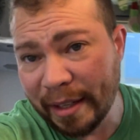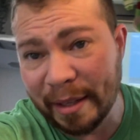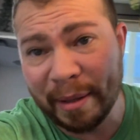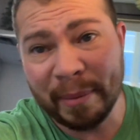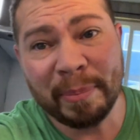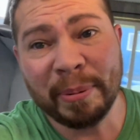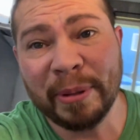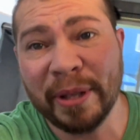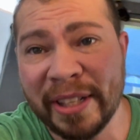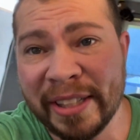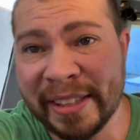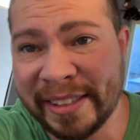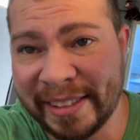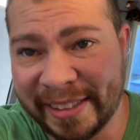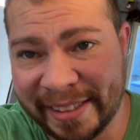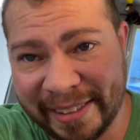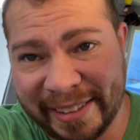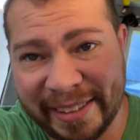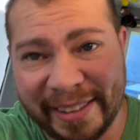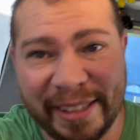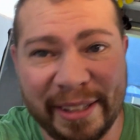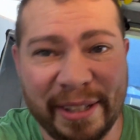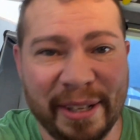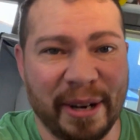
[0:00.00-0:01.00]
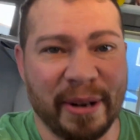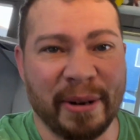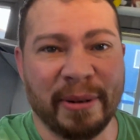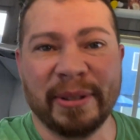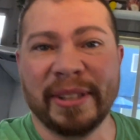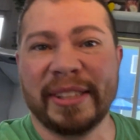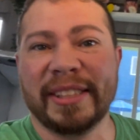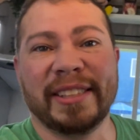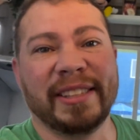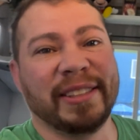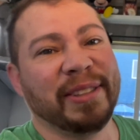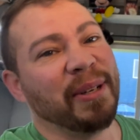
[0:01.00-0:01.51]
Plus, you know,
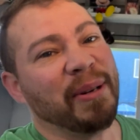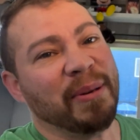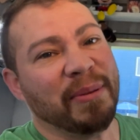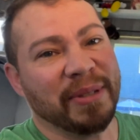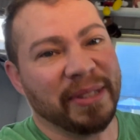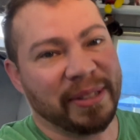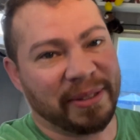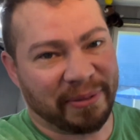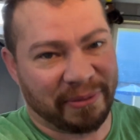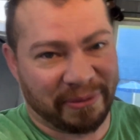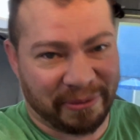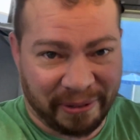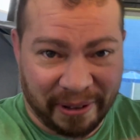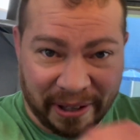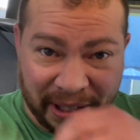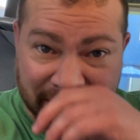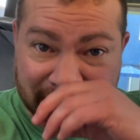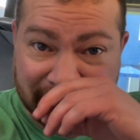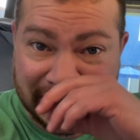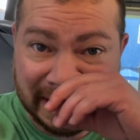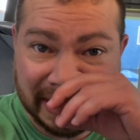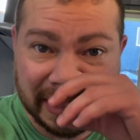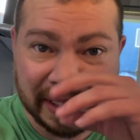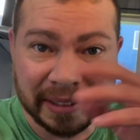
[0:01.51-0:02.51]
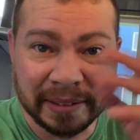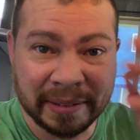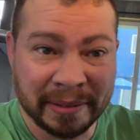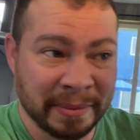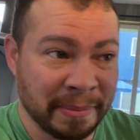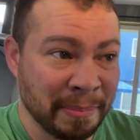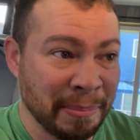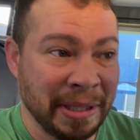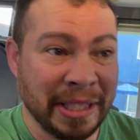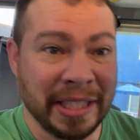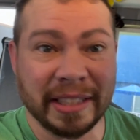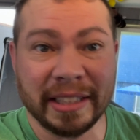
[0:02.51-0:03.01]
it's just always fun to
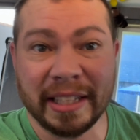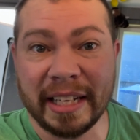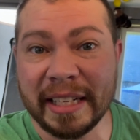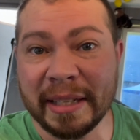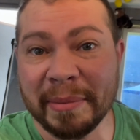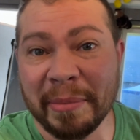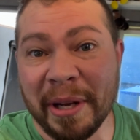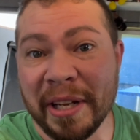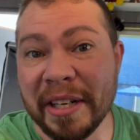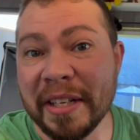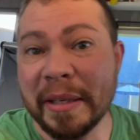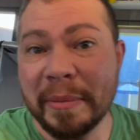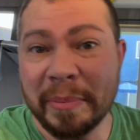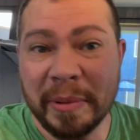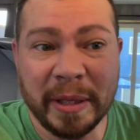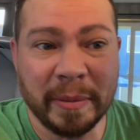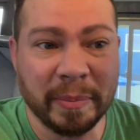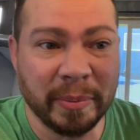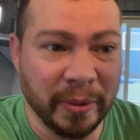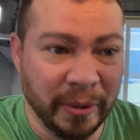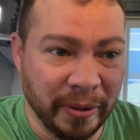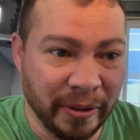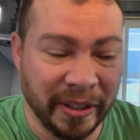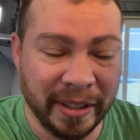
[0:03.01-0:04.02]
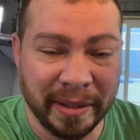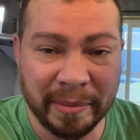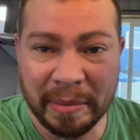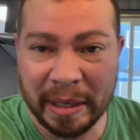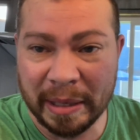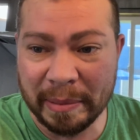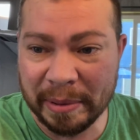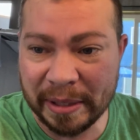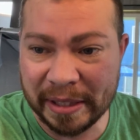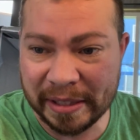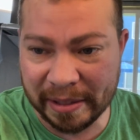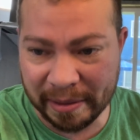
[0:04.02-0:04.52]
meet like-minded people. And
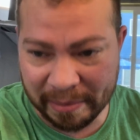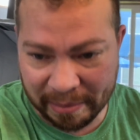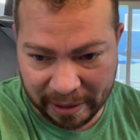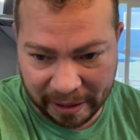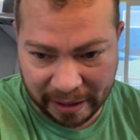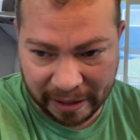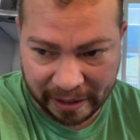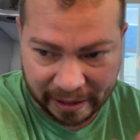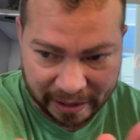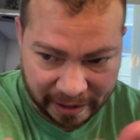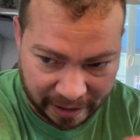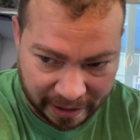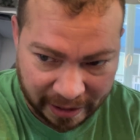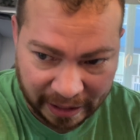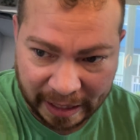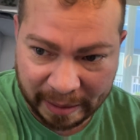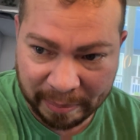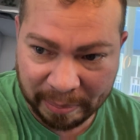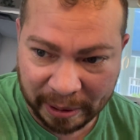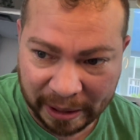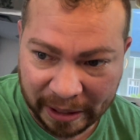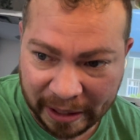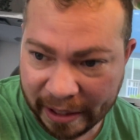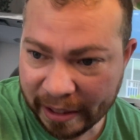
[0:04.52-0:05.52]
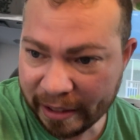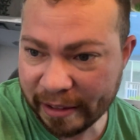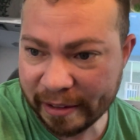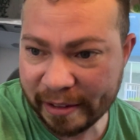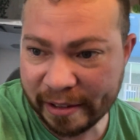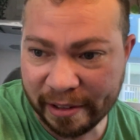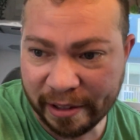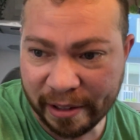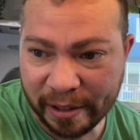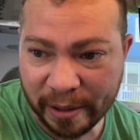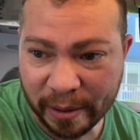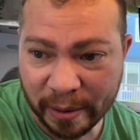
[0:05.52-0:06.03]
maybe somebody's typing
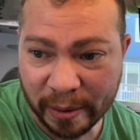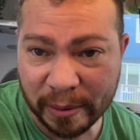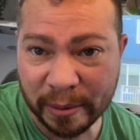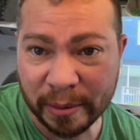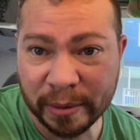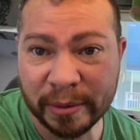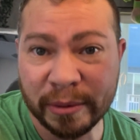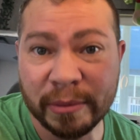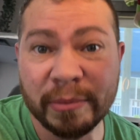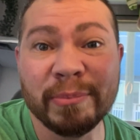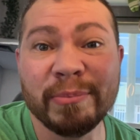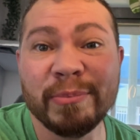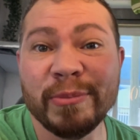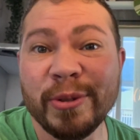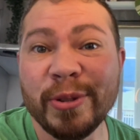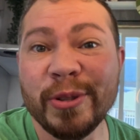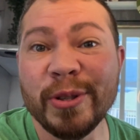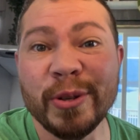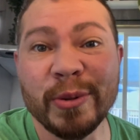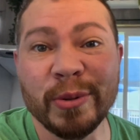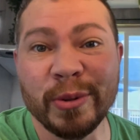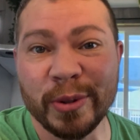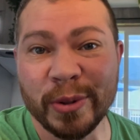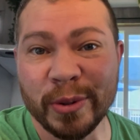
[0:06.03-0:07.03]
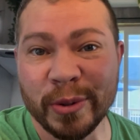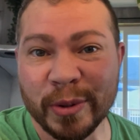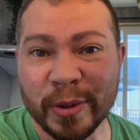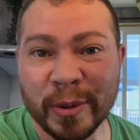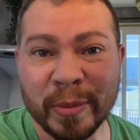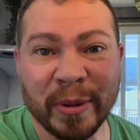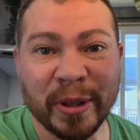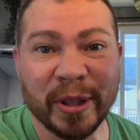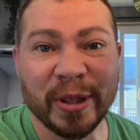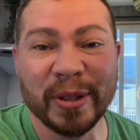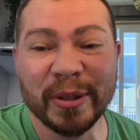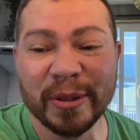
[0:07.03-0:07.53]
into the old
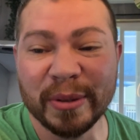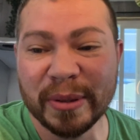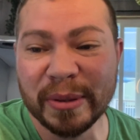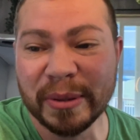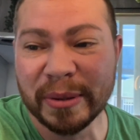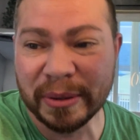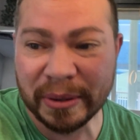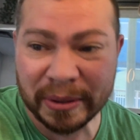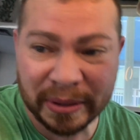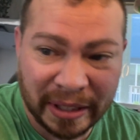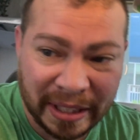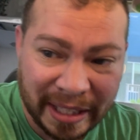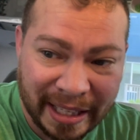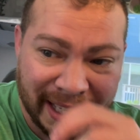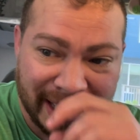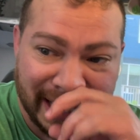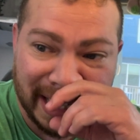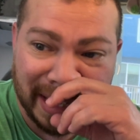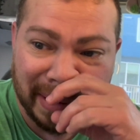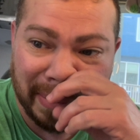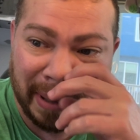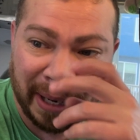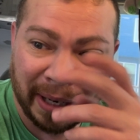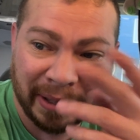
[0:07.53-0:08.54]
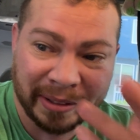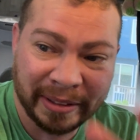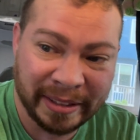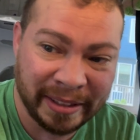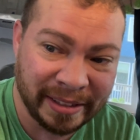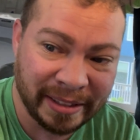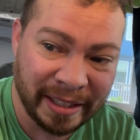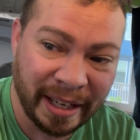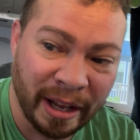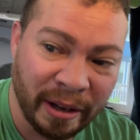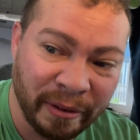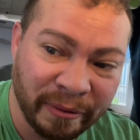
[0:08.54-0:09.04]
YouTube or Google about
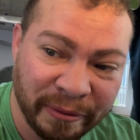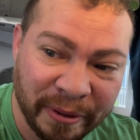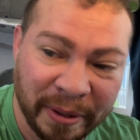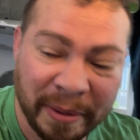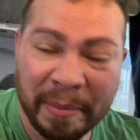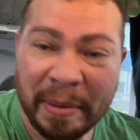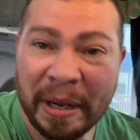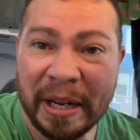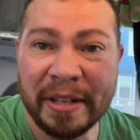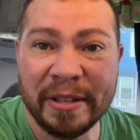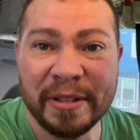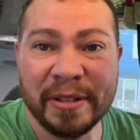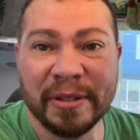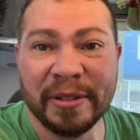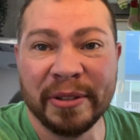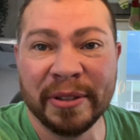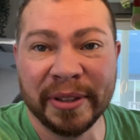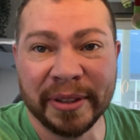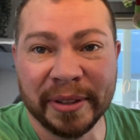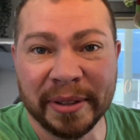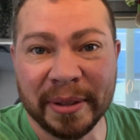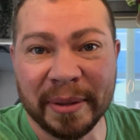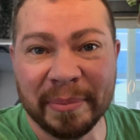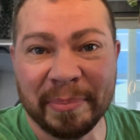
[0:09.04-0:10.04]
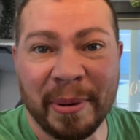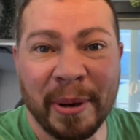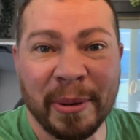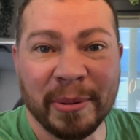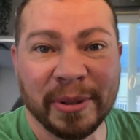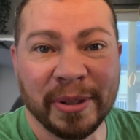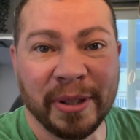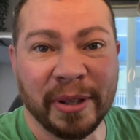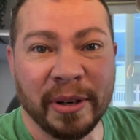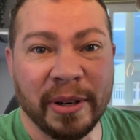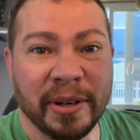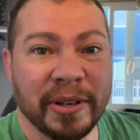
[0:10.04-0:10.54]
these Alfred Mainzer
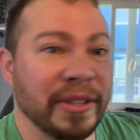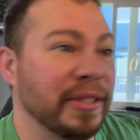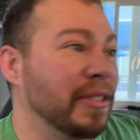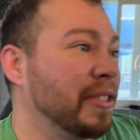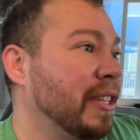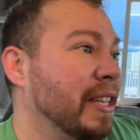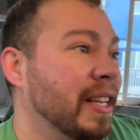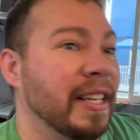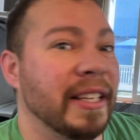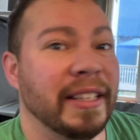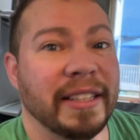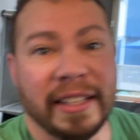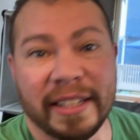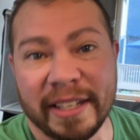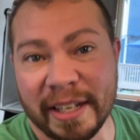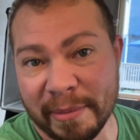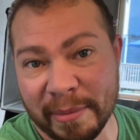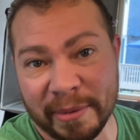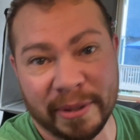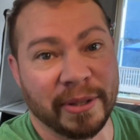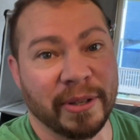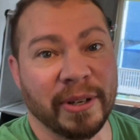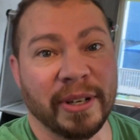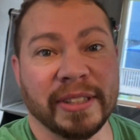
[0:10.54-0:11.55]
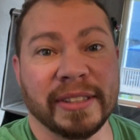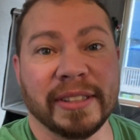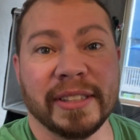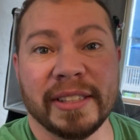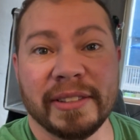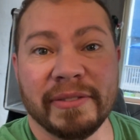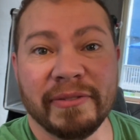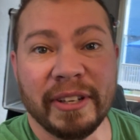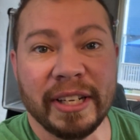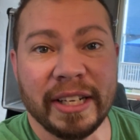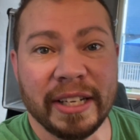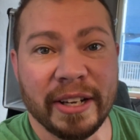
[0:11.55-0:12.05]
postcards. They come across
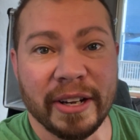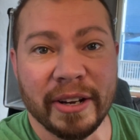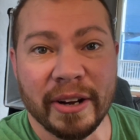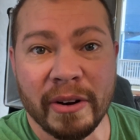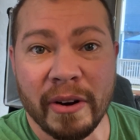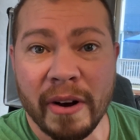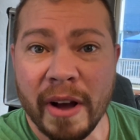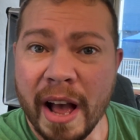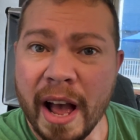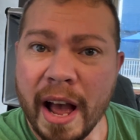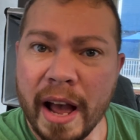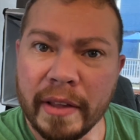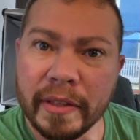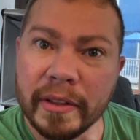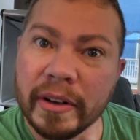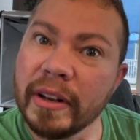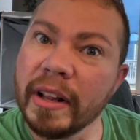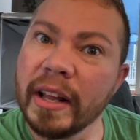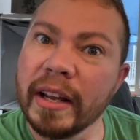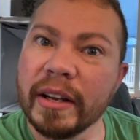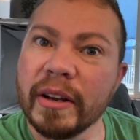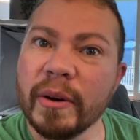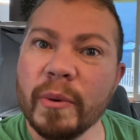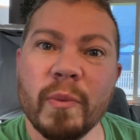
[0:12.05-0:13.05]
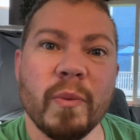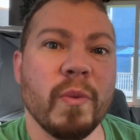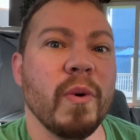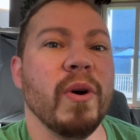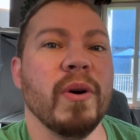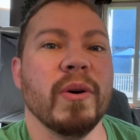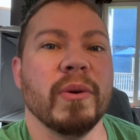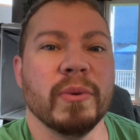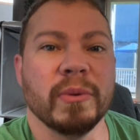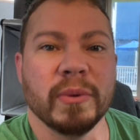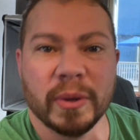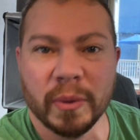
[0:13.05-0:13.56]
this video and they're like,
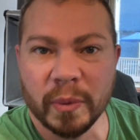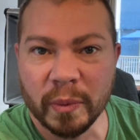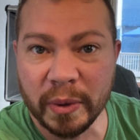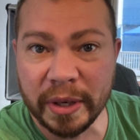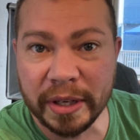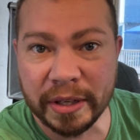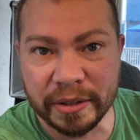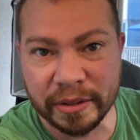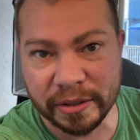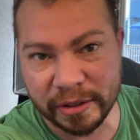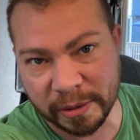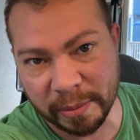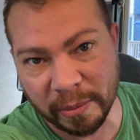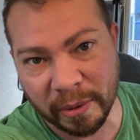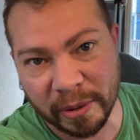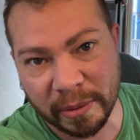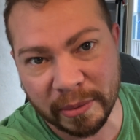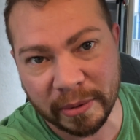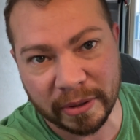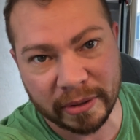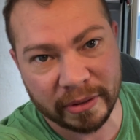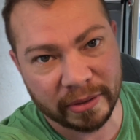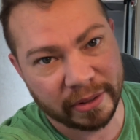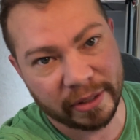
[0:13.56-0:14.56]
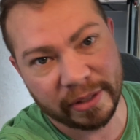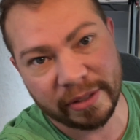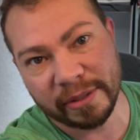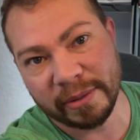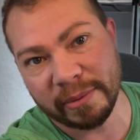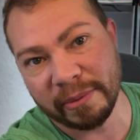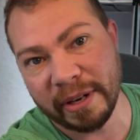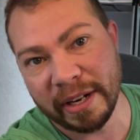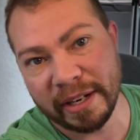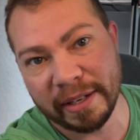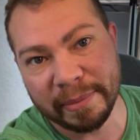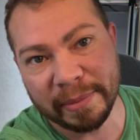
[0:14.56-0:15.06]
whoa, weird, small world. There's a
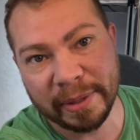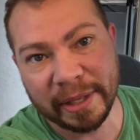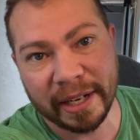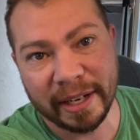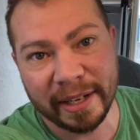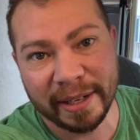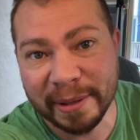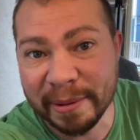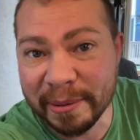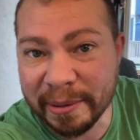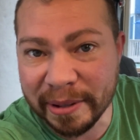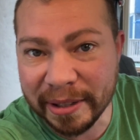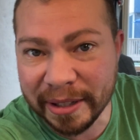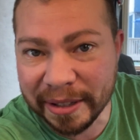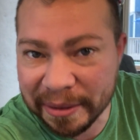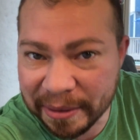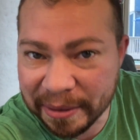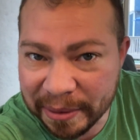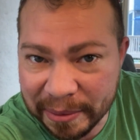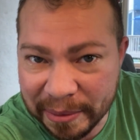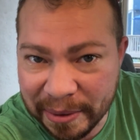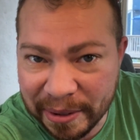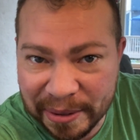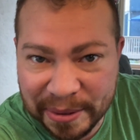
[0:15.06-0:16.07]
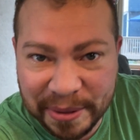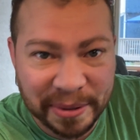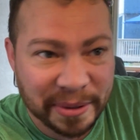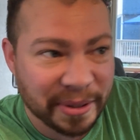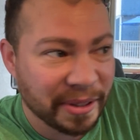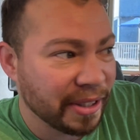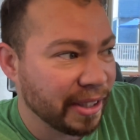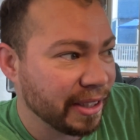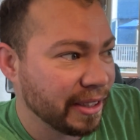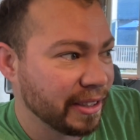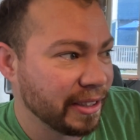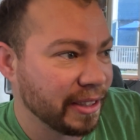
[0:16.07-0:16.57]
random guy in Oregon who also
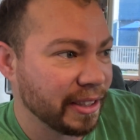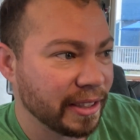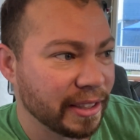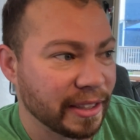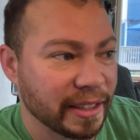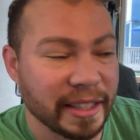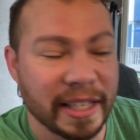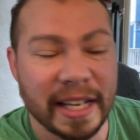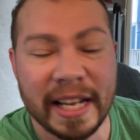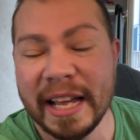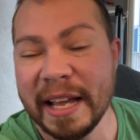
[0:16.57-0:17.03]
collects these.